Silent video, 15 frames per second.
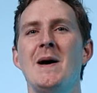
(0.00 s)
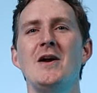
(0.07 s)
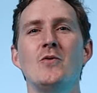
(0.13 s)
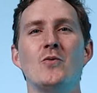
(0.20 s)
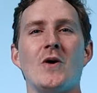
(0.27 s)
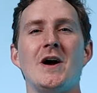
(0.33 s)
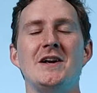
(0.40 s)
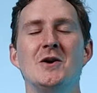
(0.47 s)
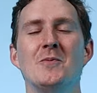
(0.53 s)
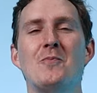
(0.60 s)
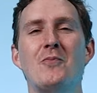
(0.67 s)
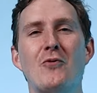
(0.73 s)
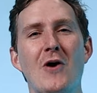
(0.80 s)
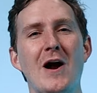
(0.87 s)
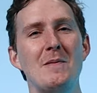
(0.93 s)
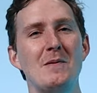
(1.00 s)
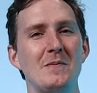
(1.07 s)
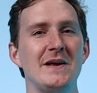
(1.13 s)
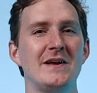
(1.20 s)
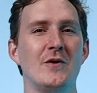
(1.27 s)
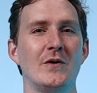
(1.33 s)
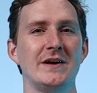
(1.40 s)
No matter what, you're
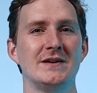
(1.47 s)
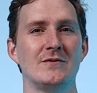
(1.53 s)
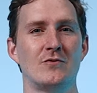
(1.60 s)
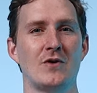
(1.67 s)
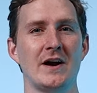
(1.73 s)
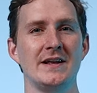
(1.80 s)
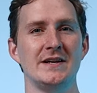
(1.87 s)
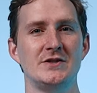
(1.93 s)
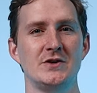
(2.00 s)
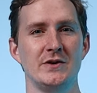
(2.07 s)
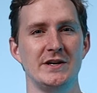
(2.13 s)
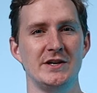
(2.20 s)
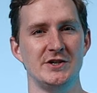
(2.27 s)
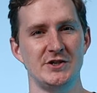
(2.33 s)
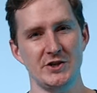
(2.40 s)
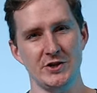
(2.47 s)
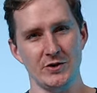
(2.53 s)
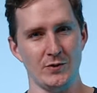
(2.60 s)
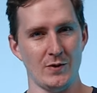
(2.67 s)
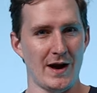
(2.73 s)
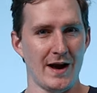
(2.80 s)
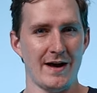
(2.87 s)
probably going to run into an
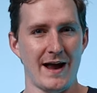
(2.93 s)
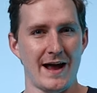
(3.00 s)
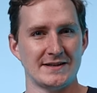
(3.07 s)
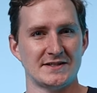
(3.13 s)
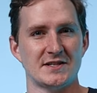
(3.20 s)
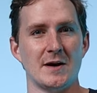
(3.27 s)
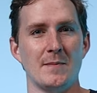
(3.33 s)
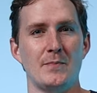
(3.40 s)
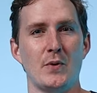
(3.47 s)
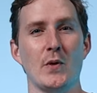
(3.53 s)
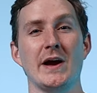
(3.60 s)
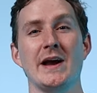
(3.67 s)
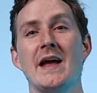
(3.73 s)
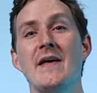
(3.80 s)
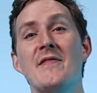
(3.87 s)
issue at some point,